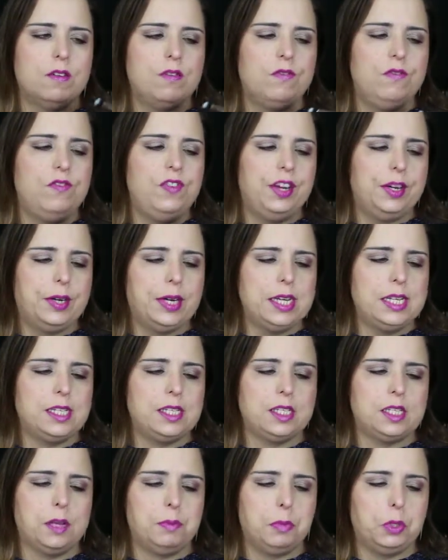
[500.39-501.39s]
very
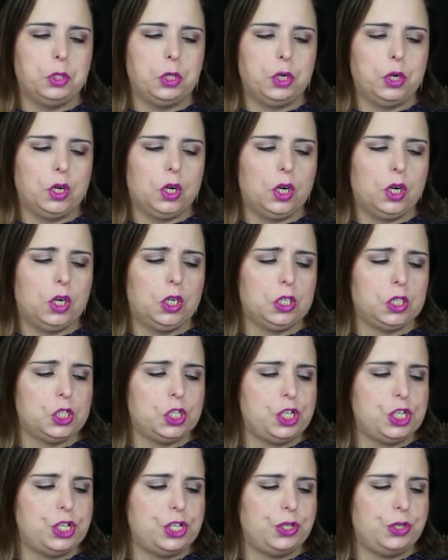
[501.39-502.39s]
similar
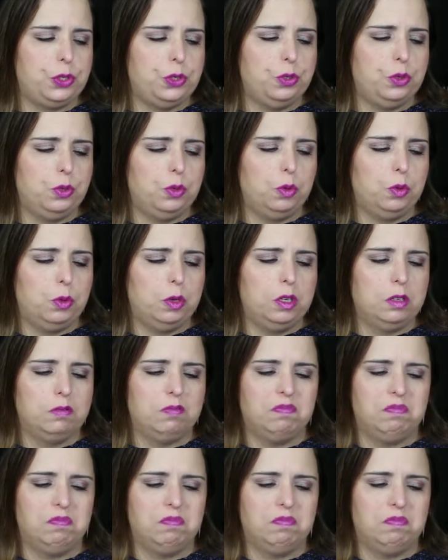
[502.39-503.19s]
to,